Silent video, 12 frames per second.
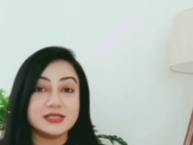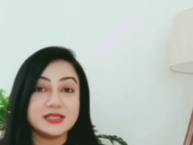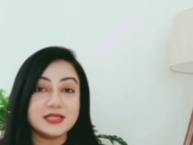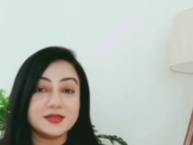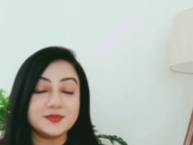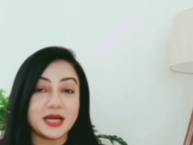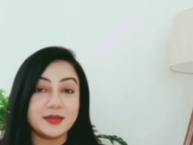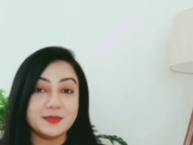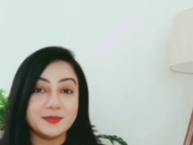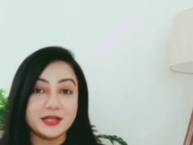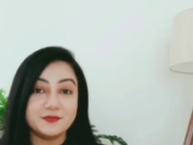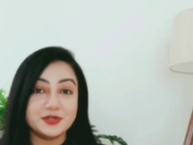serum can
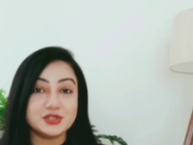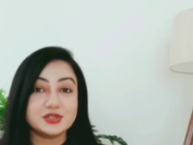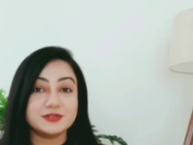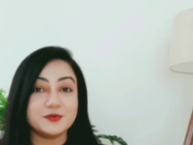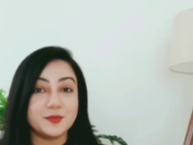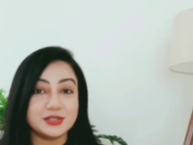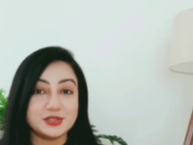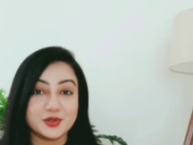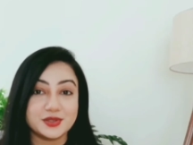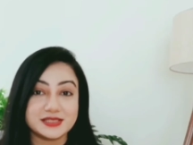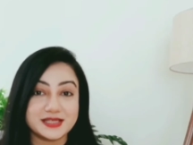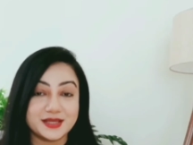be beneficial for
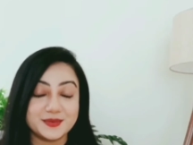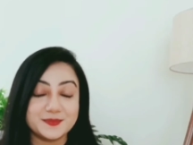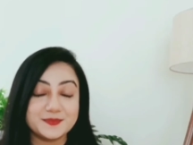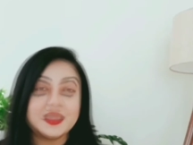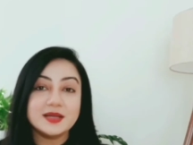mature skin.